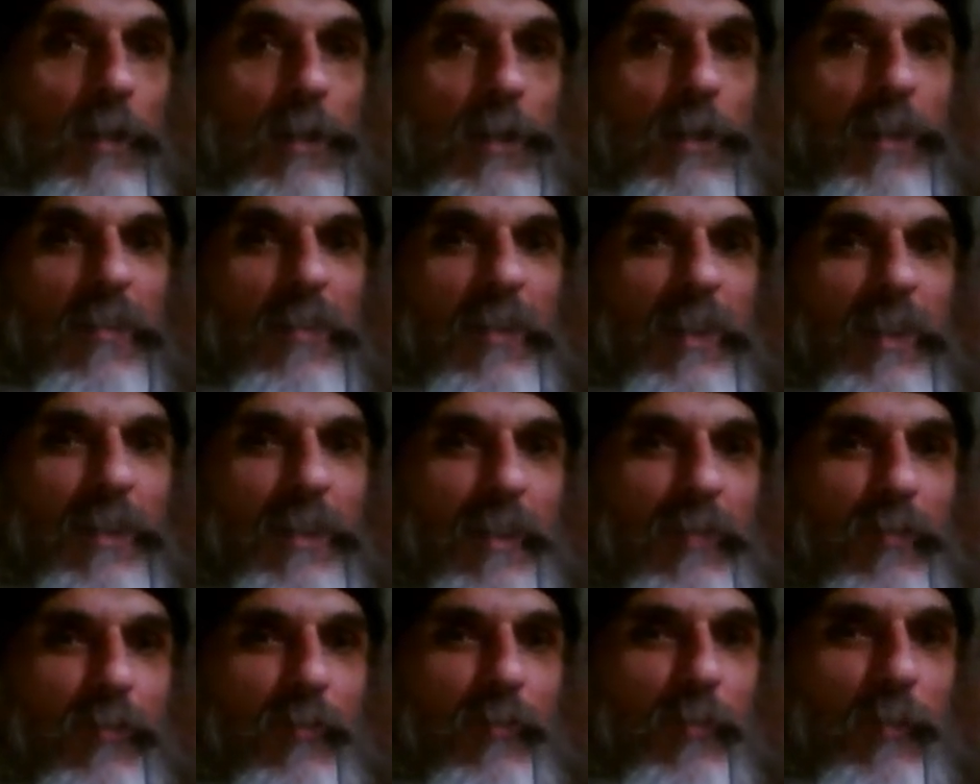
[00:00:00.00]
I've got
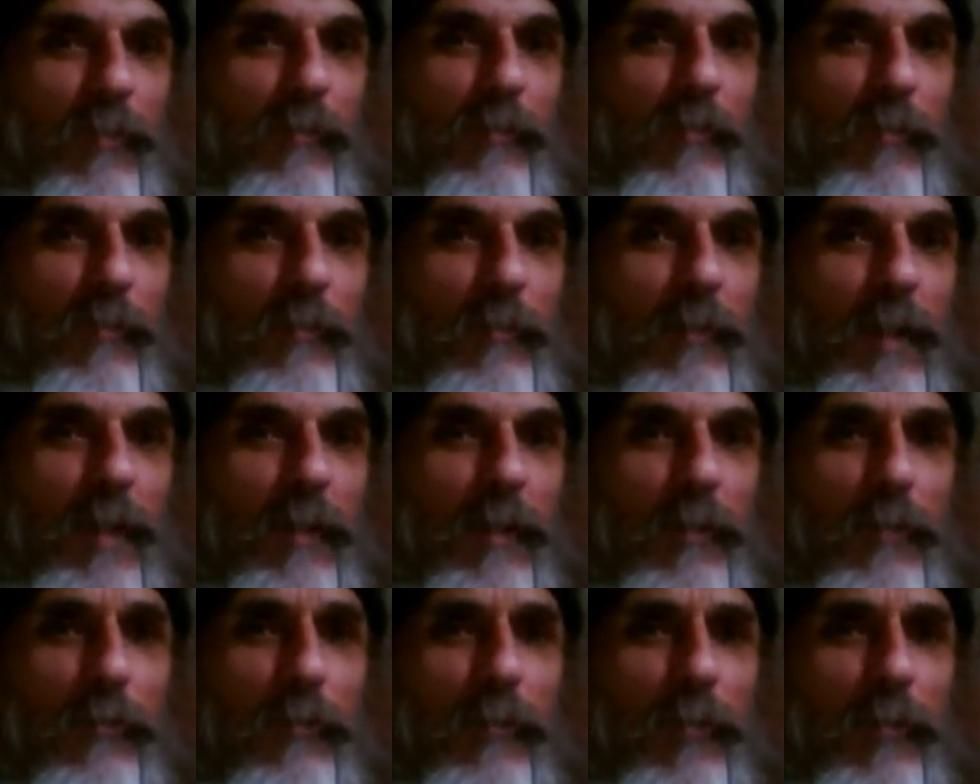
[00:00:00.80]
this dreadful
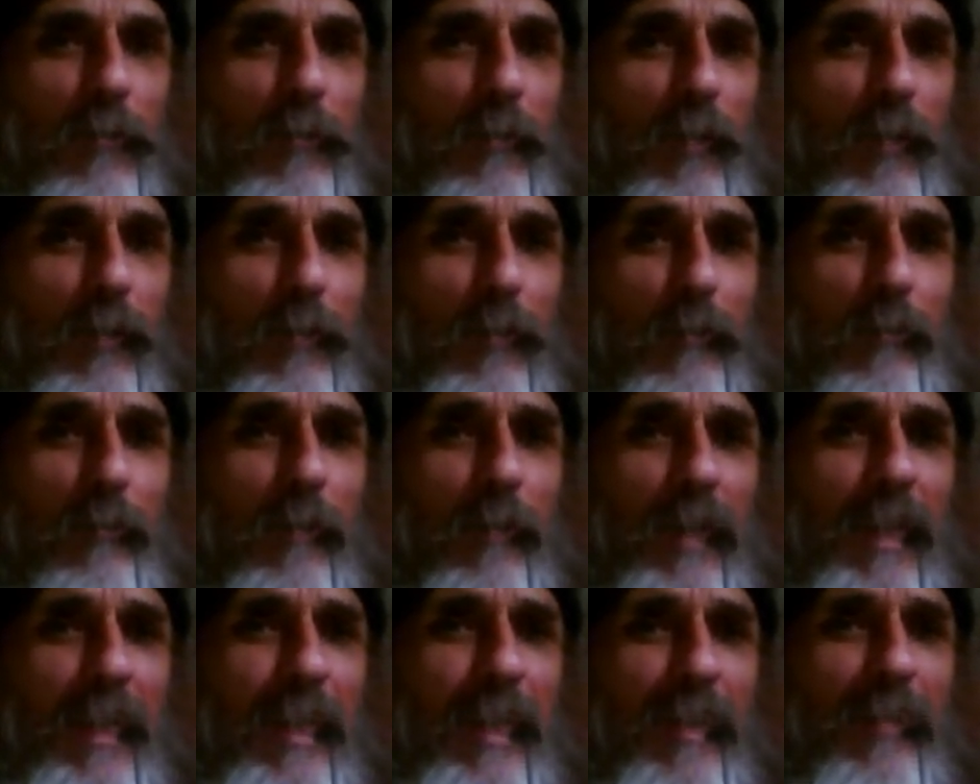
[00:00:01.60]
microphone because
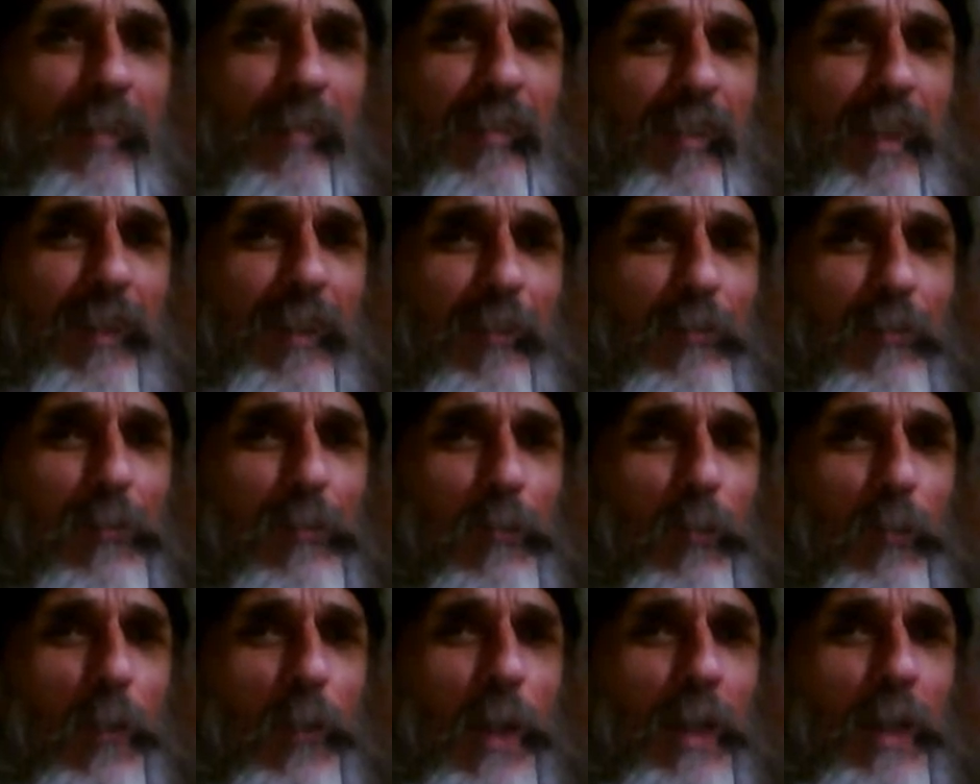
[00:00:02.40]
my headset
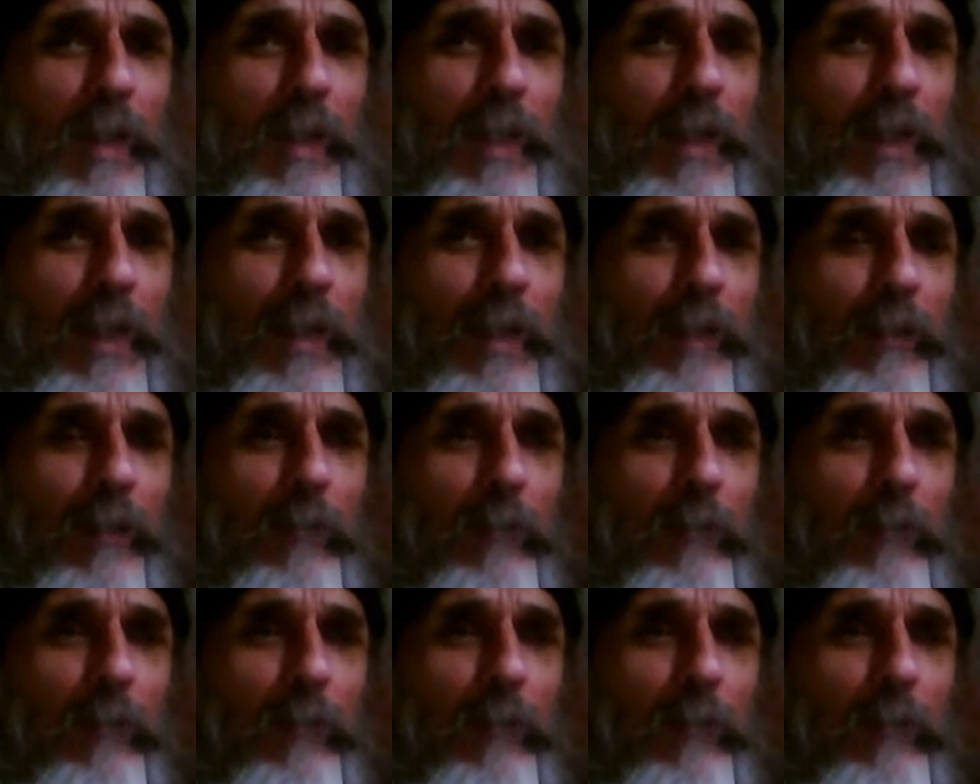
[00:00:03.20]
isn't working.